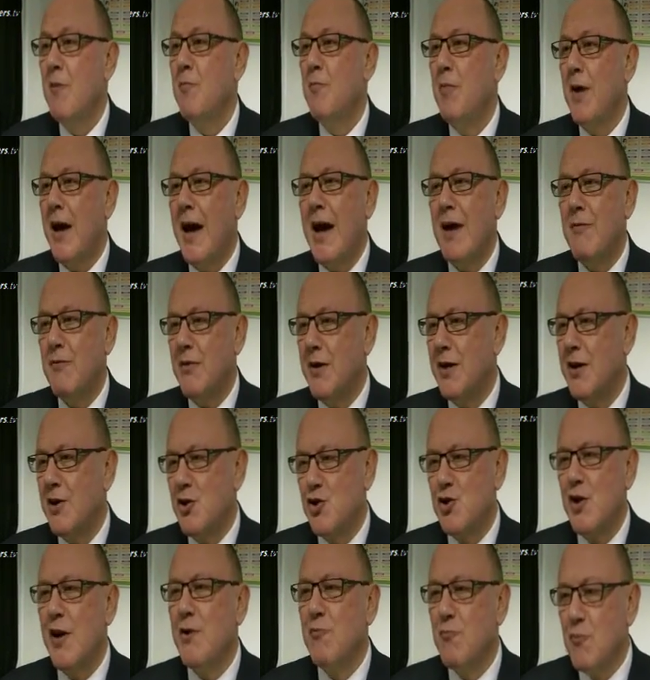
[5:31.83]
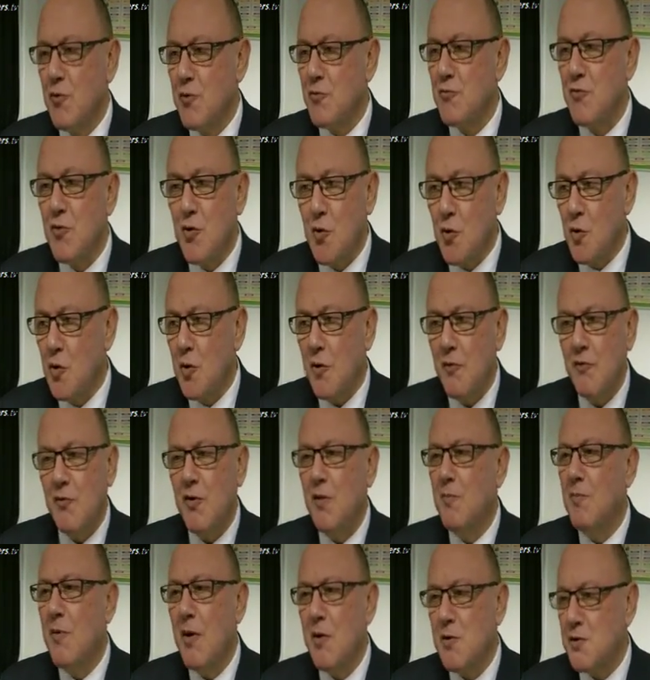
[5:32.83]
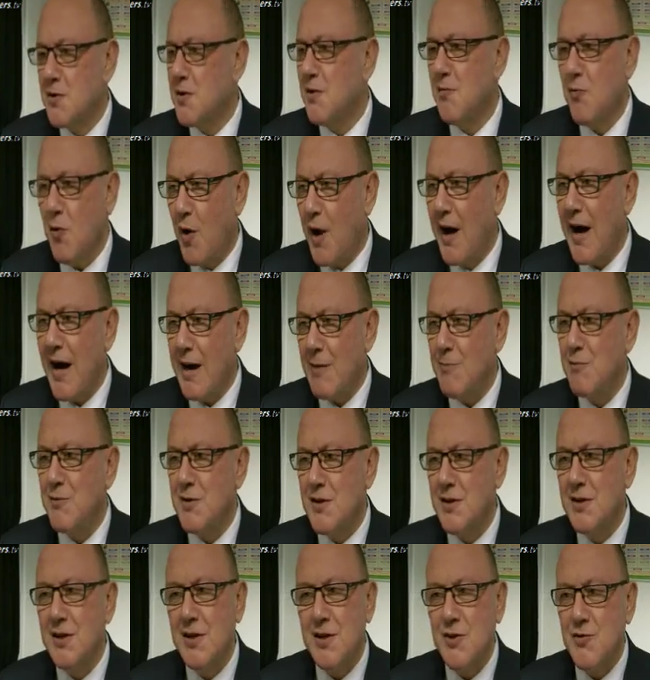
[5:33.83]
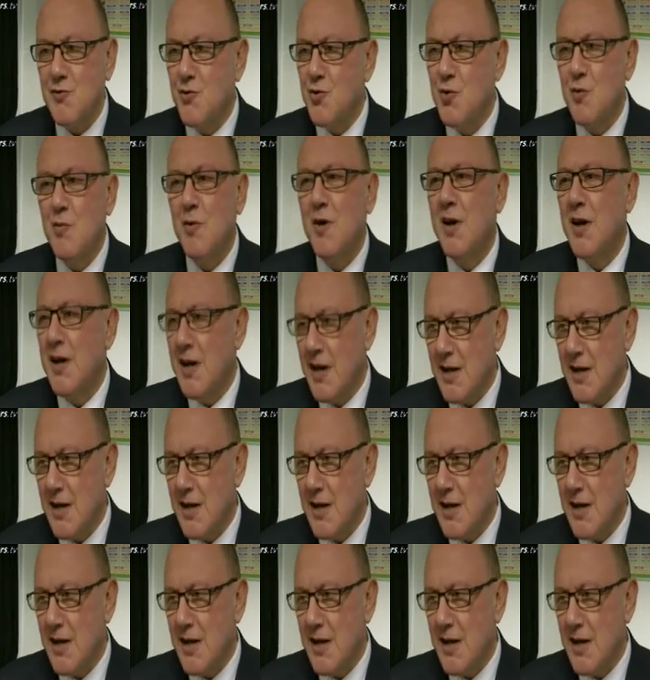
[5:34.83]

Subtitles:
But having a general rule, for most of what happens in this room,